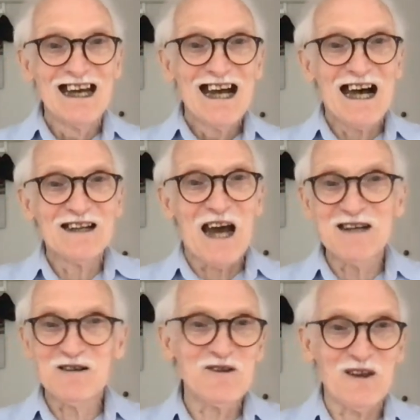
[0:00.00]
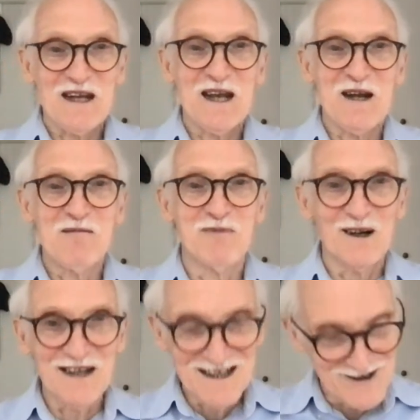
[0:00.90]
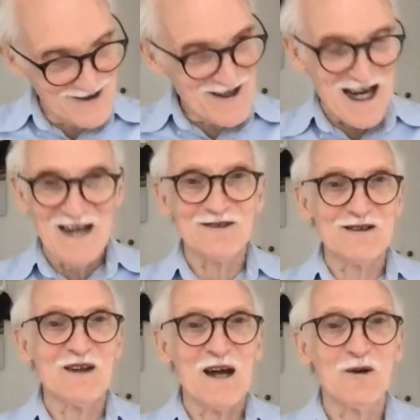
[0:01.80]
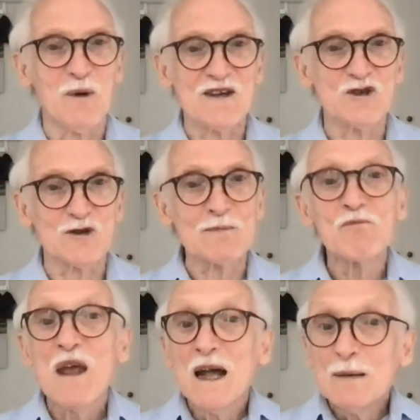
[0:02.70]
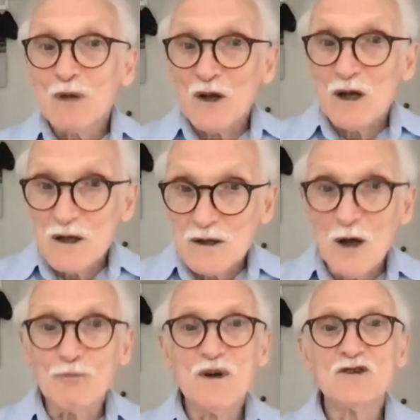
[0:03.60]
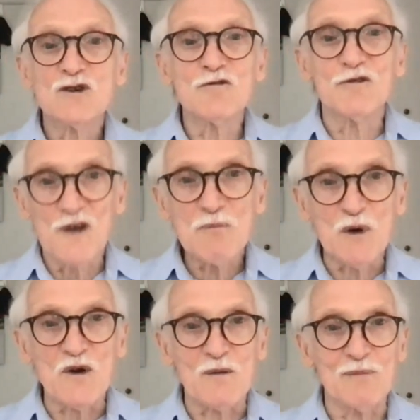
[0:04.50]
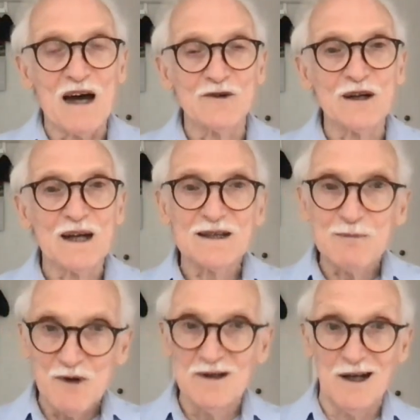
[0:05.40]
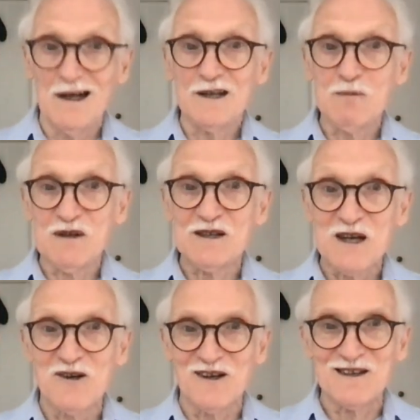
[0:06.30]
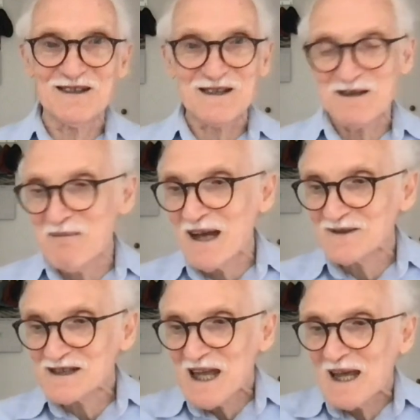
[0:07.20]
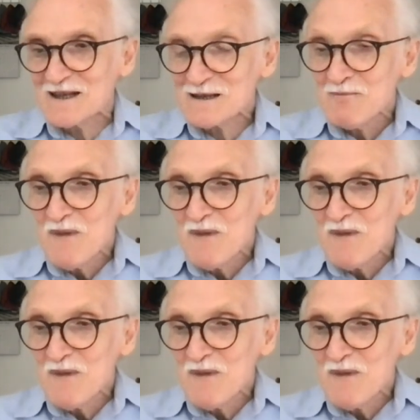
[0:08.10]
And I don't think anybody could answer that question. But not being too flippant about it, let's be serious, as the man says.